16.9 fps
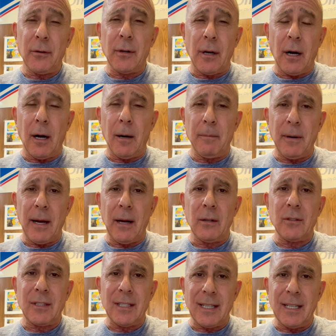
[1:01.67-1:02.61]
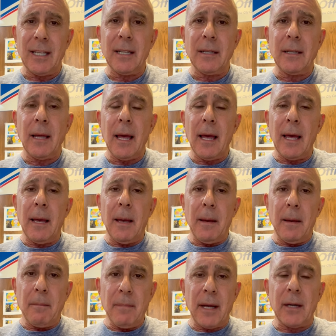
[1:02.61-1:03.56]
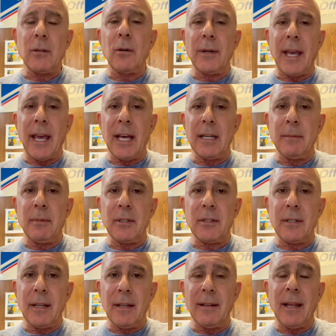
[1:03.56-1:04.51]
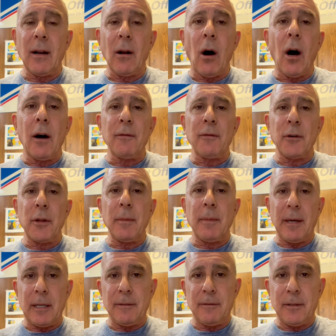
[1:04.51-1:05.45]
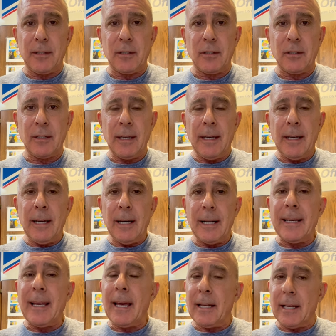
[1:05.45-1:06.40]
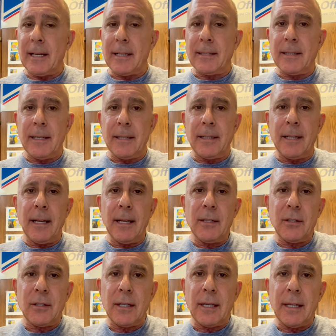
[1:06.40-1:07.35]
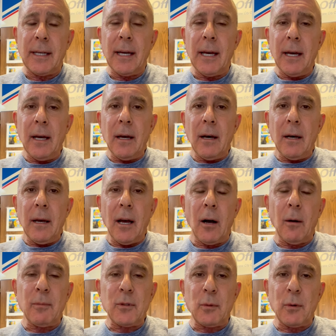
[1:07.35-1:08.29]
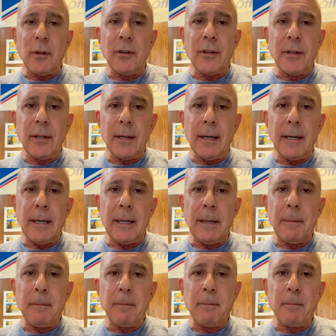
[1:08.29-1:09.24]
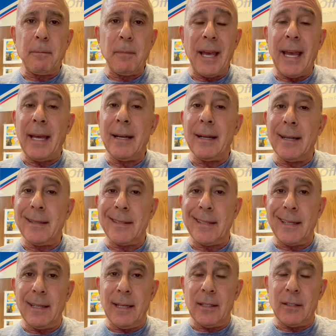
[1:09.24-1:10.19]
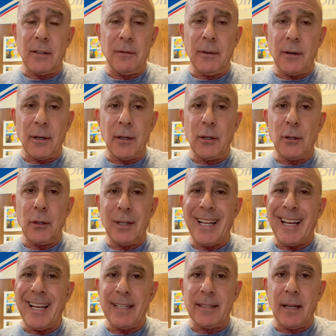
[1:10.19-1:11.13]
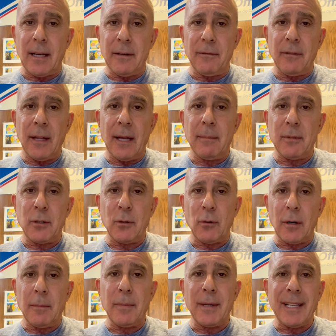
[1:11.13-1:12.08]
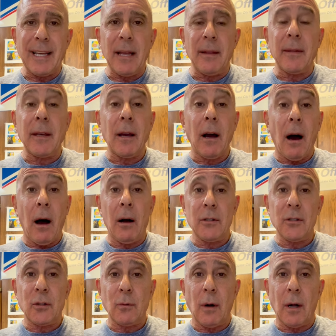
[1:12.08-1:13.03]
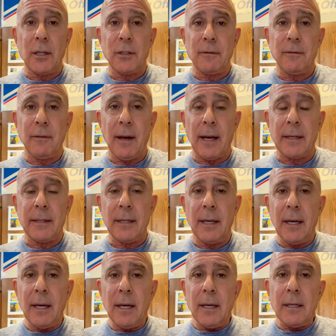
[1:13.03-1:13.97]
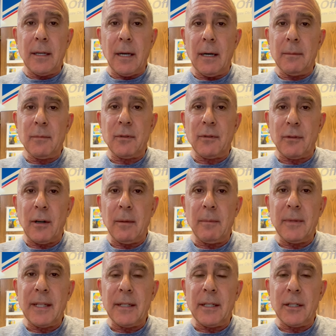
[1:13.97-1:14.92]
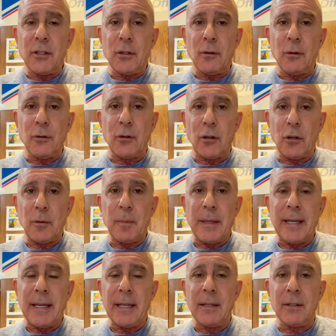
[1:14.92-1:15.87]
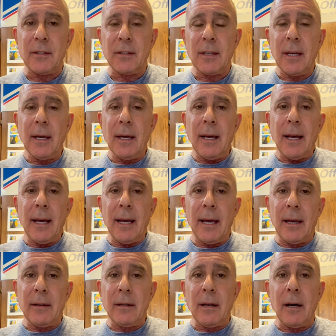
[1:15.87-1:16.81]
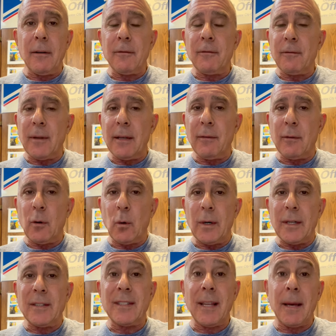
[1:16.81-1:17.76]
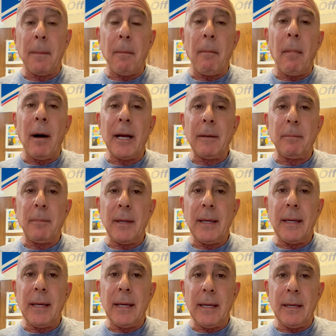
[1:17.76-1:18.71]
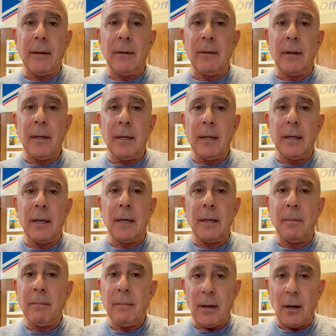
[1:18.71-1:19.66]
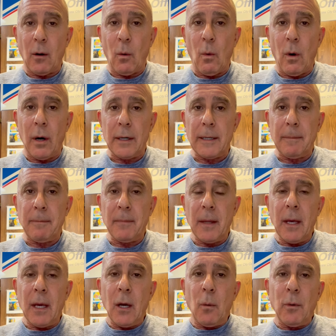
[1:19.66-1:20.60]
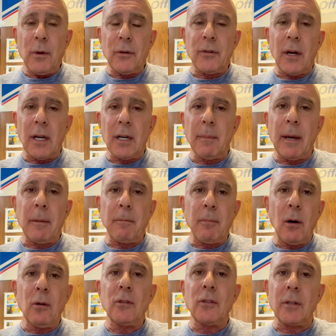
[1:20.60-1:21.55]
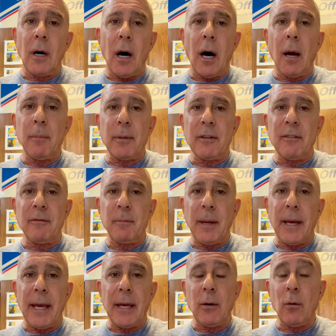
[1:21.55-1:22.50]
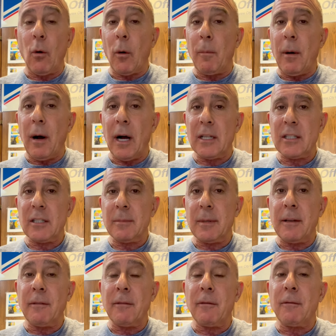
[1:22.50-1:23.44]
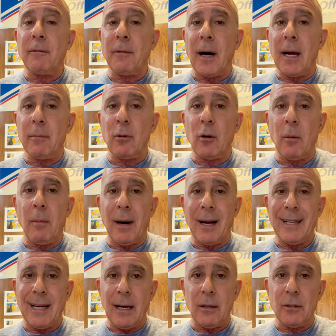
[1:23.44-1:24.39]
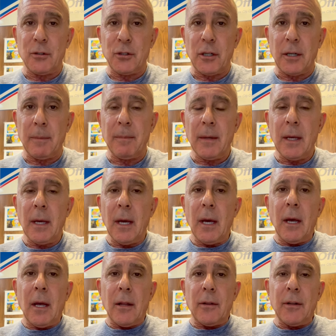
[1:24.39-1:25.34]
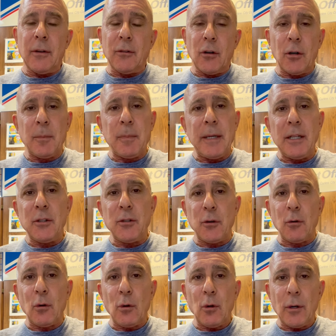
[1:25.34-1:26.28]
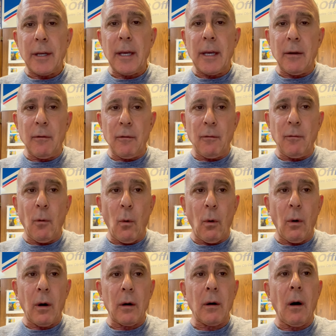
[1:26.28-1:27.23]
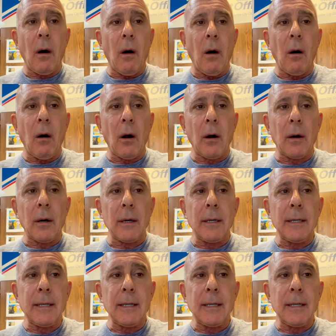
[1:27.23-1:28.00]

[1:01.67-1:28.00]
compounds in medical cannabis that offer the benefits. Again, like I said, THC helps with pain, and it's a very good anti-inflammatory. But again, the entourage effect comes from the additional terpenes and flavonoids that might be in marijuana. When you're talking about post-operative pain or possibly fibromyalgia, the terpenes you're looking for are